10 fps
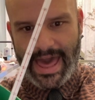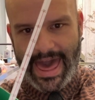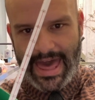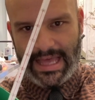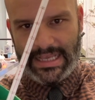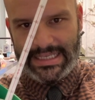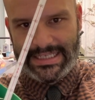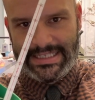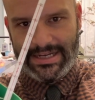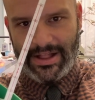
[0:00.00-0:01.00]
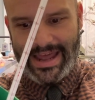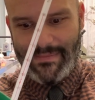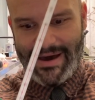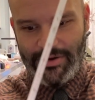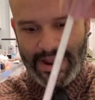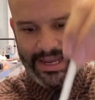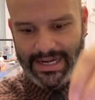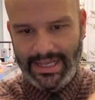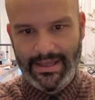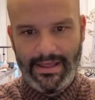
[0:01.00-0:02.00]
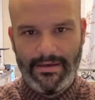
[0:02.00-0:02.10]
is still at about 90,